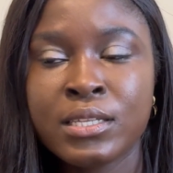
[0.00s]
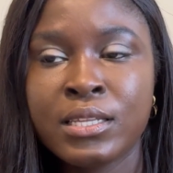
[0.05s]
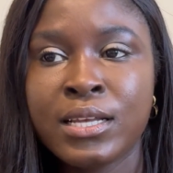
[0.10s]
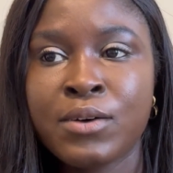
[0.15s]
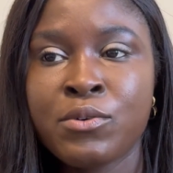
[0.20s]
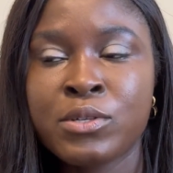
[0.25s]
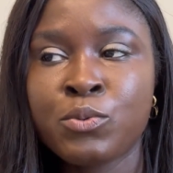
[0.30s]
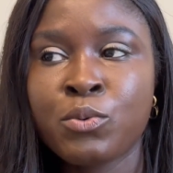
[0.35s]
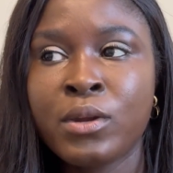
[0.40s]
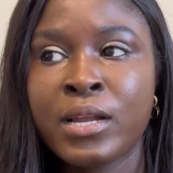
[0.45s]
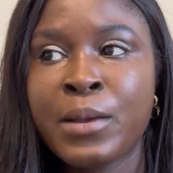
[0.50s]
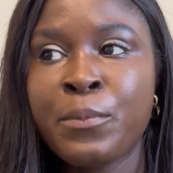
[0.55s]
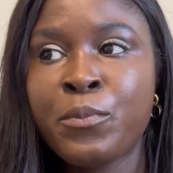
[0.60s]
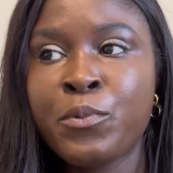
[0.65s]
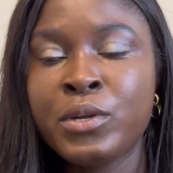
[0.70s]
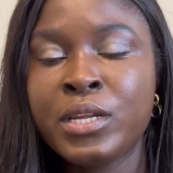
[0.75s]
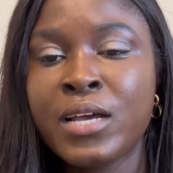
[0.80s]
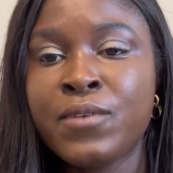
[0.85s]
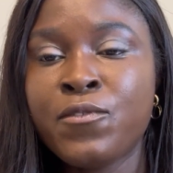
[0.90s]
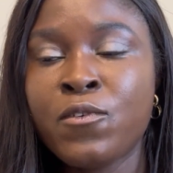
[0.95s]
that was what I put
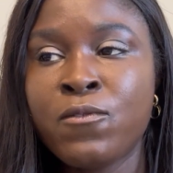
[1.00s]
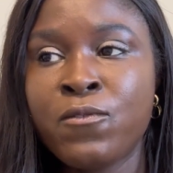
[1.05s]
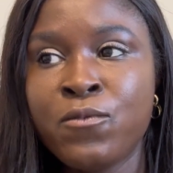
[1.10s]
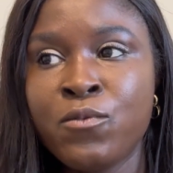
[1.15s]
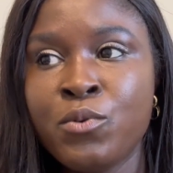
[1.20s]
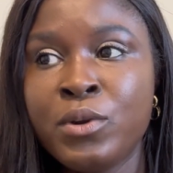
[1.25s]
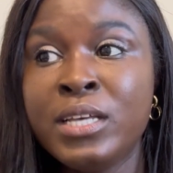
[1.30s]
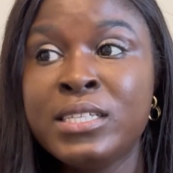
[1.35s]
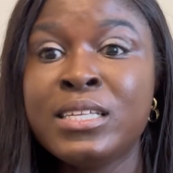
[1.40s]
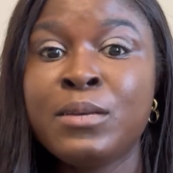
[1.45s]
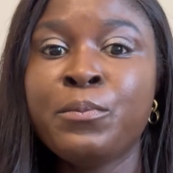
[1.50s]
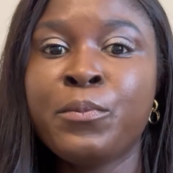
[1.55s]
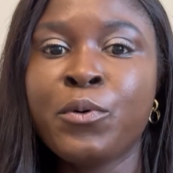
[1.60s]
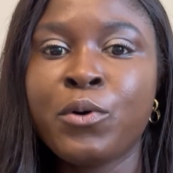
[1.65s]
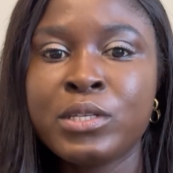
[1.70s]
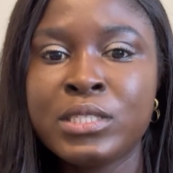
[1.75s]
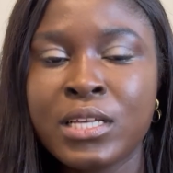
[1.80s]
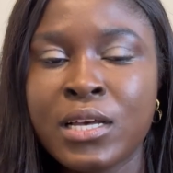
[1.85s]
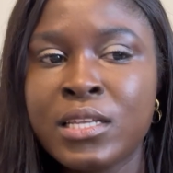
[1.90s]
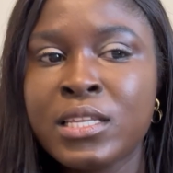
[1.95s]
there for food. It's
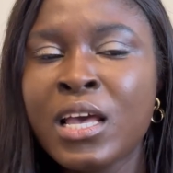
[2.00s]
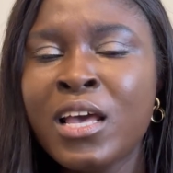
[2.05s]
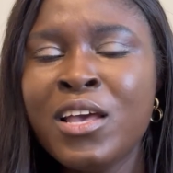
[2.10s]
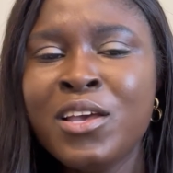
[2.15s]
important.